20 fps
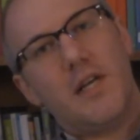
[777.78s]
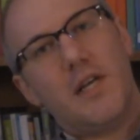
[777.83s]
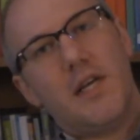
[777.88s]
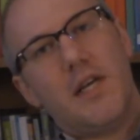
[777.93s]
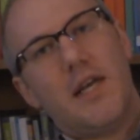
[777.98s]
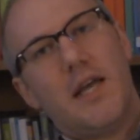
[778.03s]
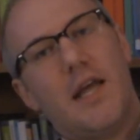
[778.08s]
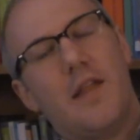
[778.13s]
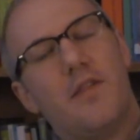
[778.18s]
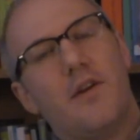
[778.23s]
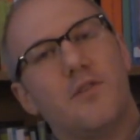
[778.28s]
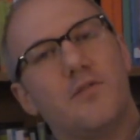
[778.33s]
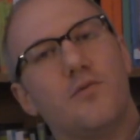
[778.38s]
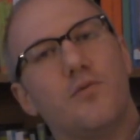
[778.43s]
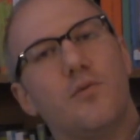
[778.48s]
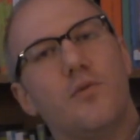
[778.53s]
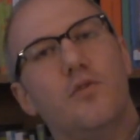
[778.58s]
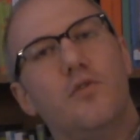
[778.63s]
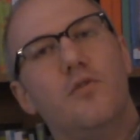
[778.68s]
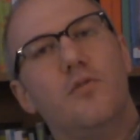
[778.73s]
and there's
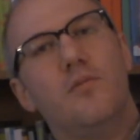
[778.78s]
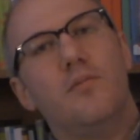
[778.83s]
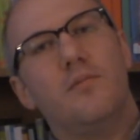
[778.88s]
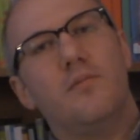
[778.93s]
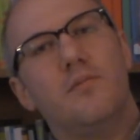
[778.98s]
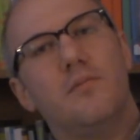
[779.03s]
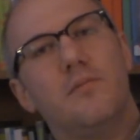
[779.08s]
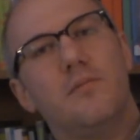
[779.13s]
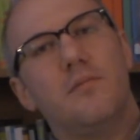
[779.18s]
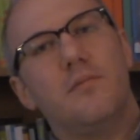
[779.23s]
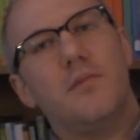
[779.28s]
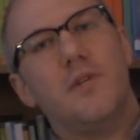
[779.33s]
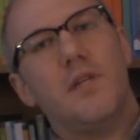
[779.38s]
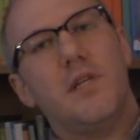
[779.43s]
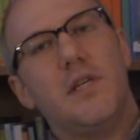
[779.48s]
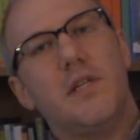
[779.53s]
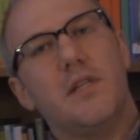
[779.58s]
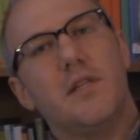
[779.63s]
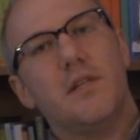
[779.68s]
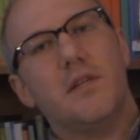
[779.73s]
room
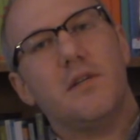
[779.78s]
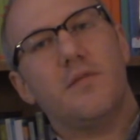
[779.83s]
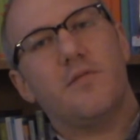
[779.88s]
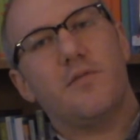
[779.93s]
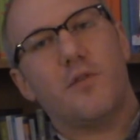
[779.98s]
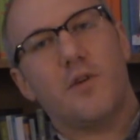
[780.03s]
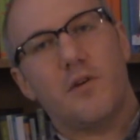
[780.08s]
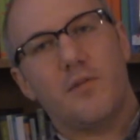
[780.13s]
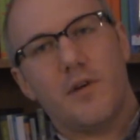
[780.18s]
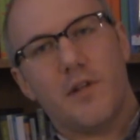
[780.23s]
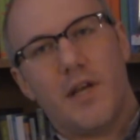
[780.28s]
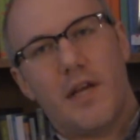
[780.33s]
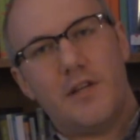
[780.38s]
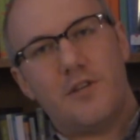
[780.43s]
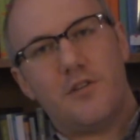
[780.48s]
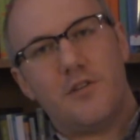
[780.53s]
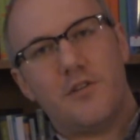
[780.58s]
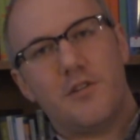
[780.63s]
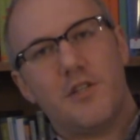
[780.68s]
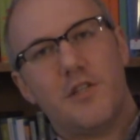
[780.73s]
for a
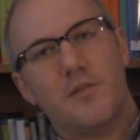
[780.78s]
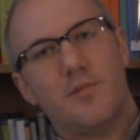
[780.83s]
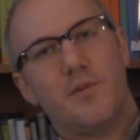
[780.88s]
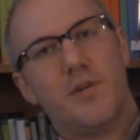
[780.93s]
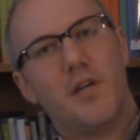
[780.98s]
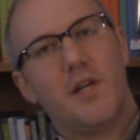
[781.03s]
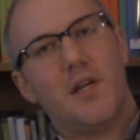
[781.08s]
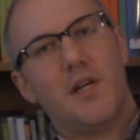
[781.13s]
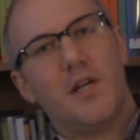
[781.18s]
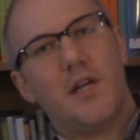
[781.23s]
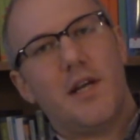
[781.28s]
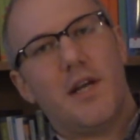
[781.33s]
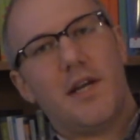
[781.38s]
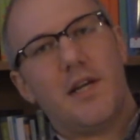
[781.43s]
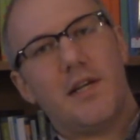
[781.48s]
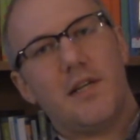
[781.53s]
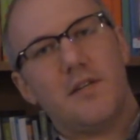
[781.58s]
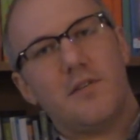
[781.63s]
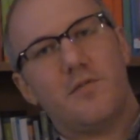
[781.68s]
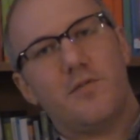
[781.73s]
relationship
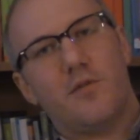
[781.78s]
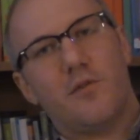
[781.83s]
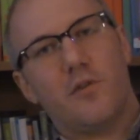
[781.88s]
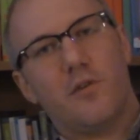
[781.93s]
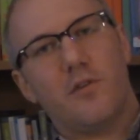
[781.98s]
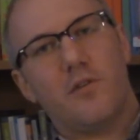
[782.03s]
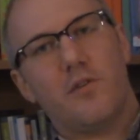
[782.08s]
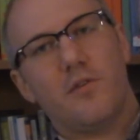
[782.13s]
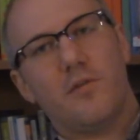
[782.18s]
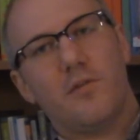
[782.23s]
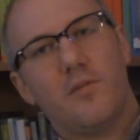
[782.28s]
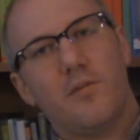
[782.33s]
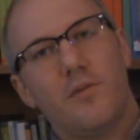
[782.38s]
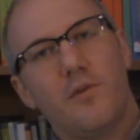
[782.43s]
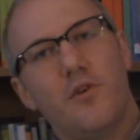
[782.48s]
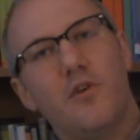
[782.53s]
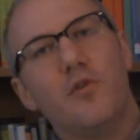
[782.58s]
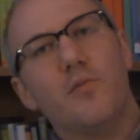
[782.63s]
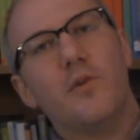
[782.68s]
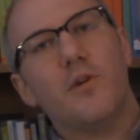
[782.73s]
and for the
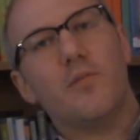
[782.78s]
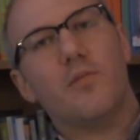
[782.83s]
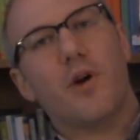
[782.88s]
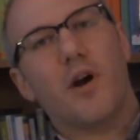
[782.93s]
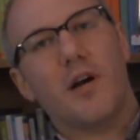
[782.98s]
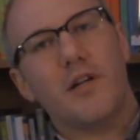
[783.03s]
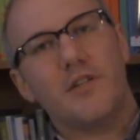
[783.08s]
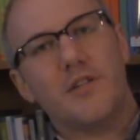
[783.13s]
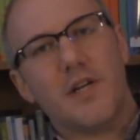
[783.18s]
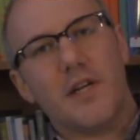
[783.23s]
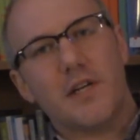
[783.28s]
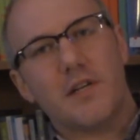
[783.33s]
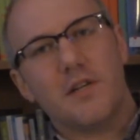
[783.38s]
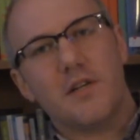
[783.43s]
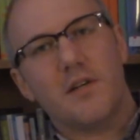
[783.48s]
human project